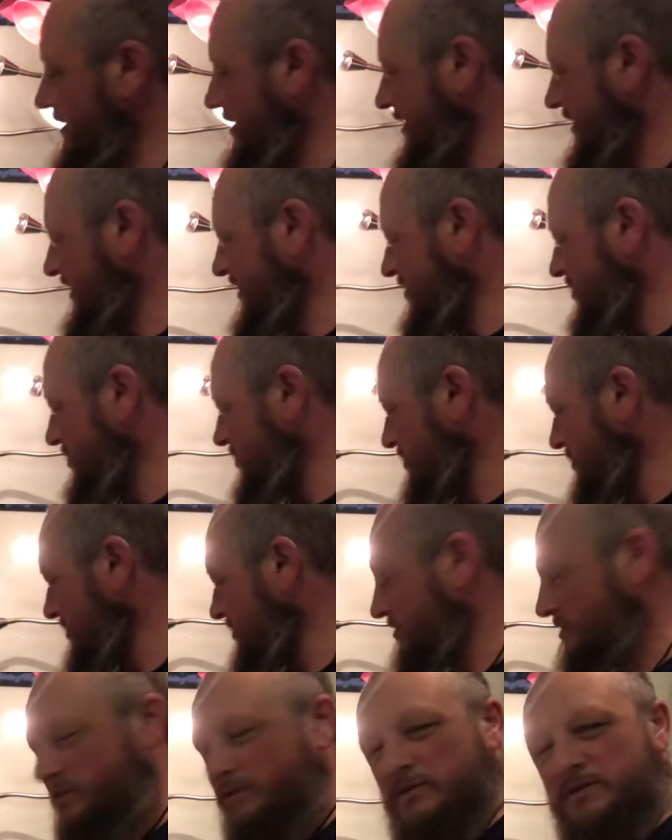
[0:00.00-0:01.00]
it
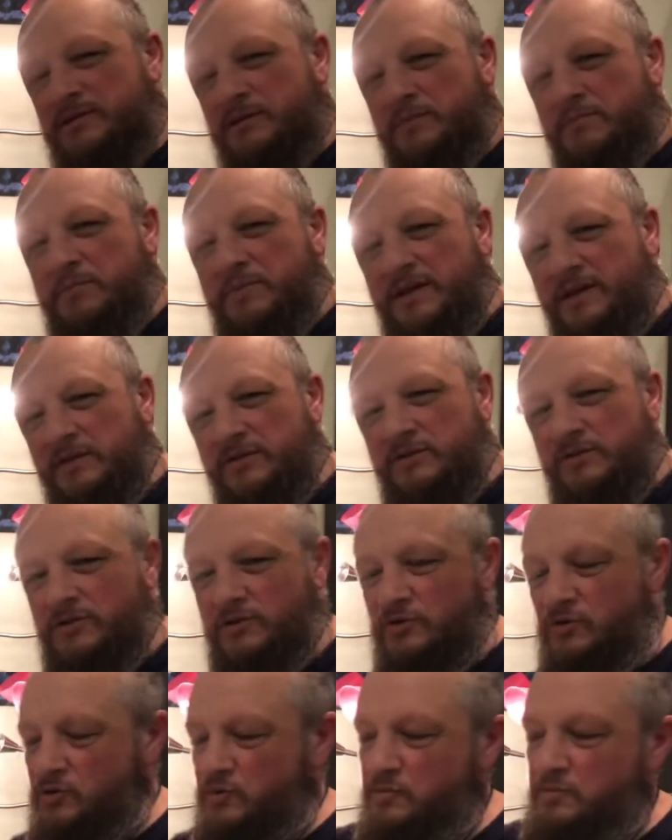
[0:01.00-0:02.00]
just looks a bit
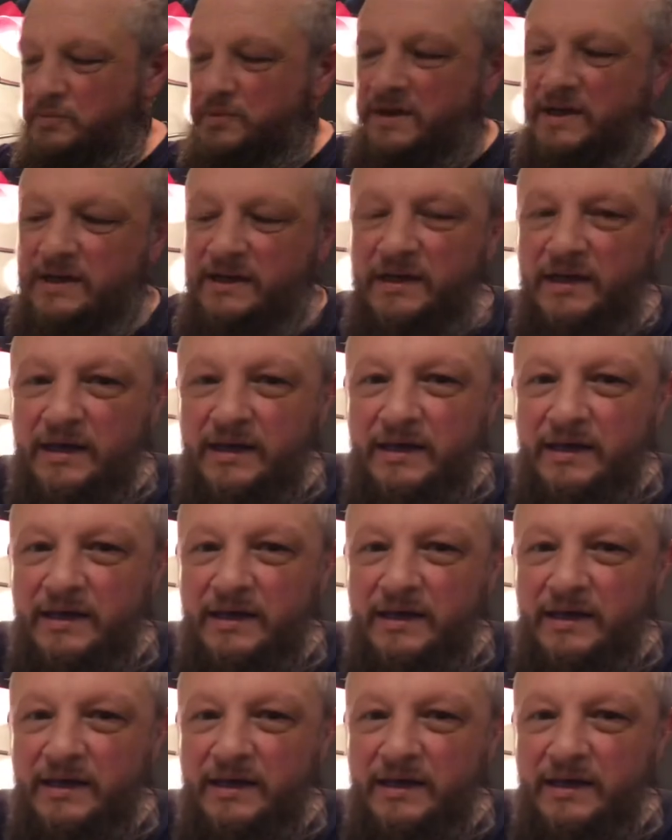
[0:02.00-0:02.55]
too big.